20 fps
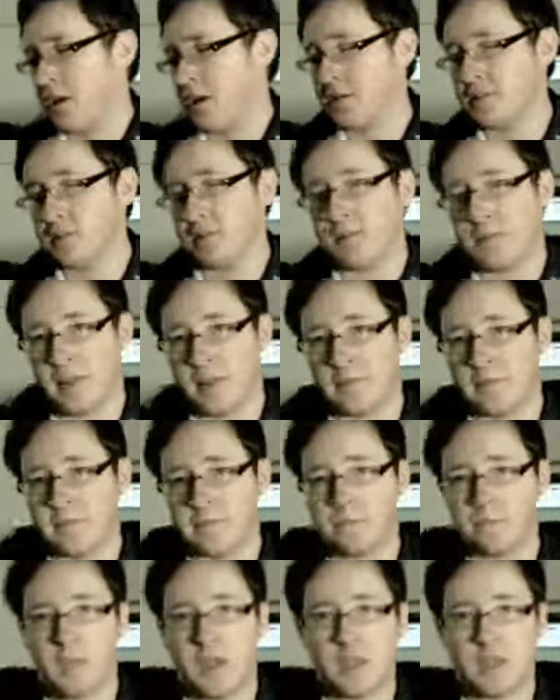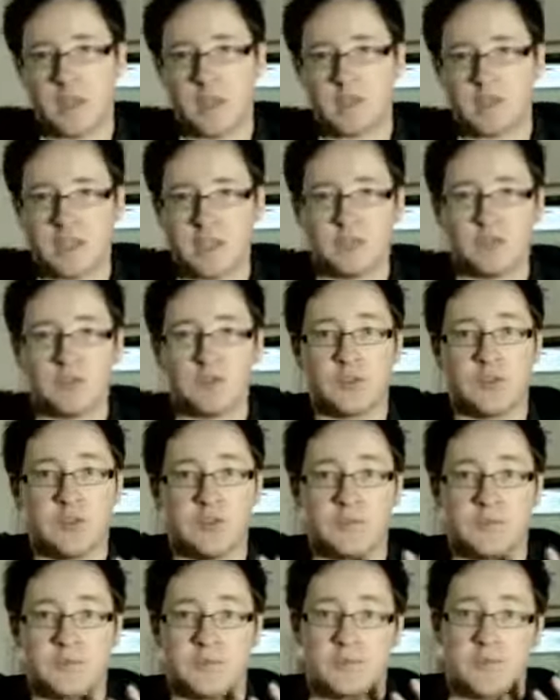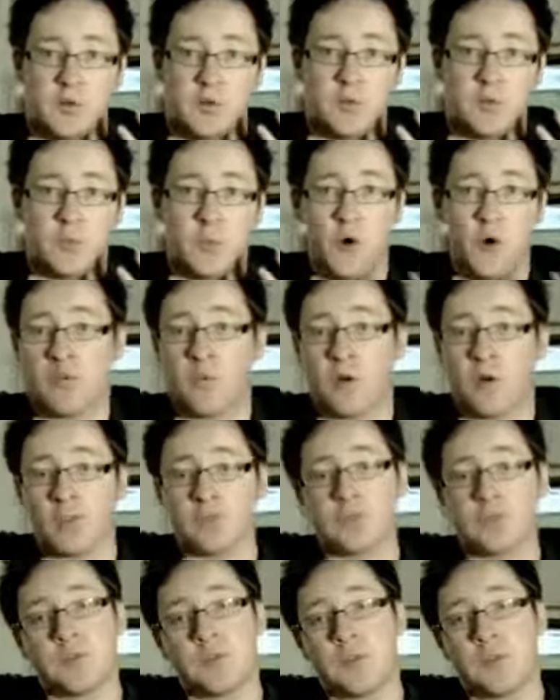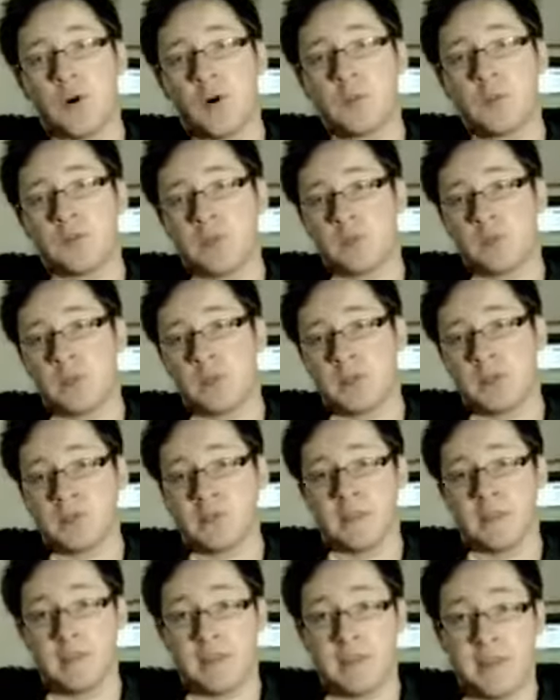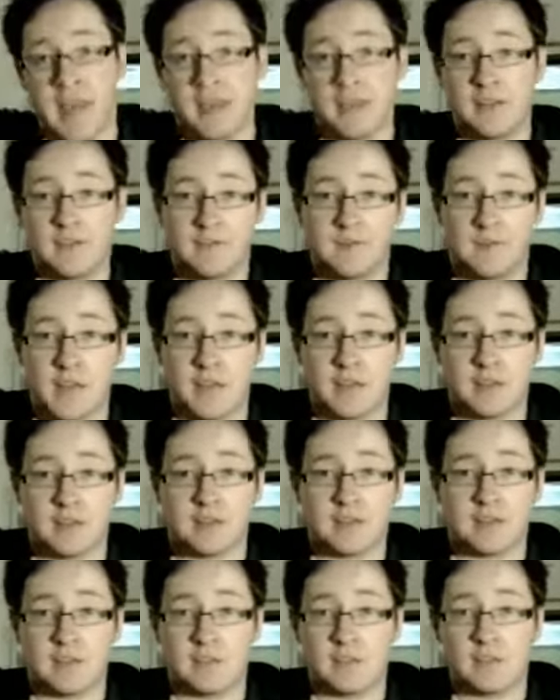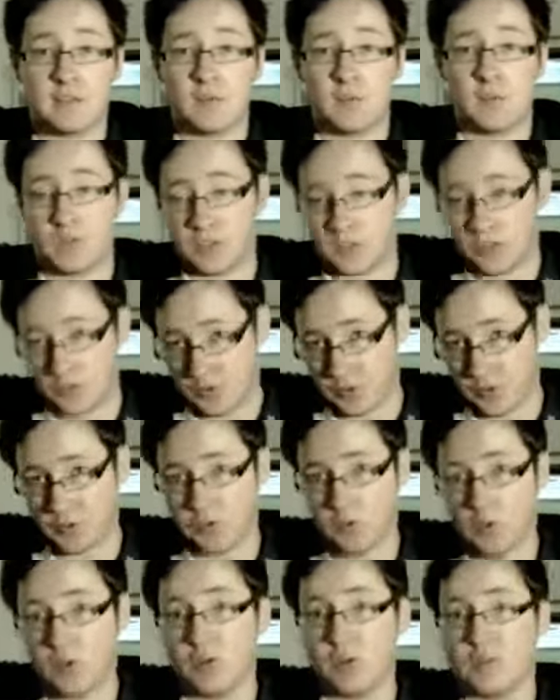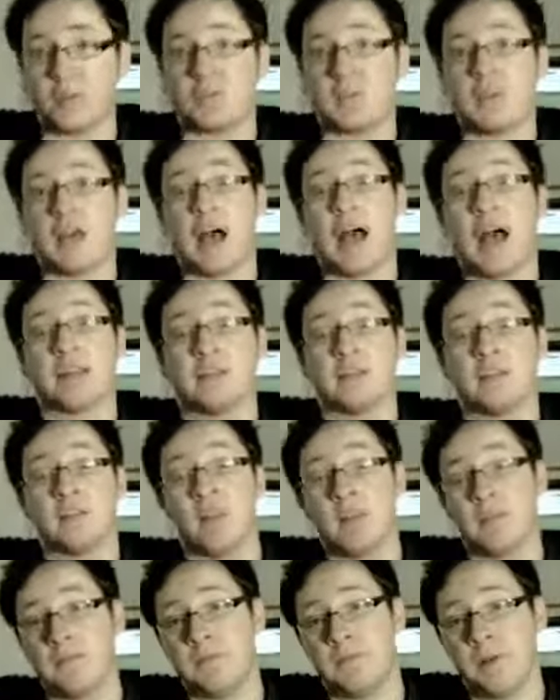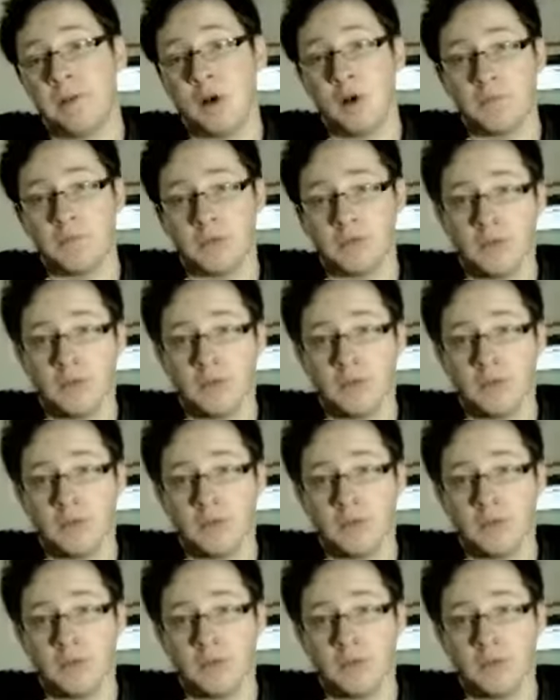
Here's the thing there's this sort of war of words going on between Netflix, which has just launched, and LoveFilm.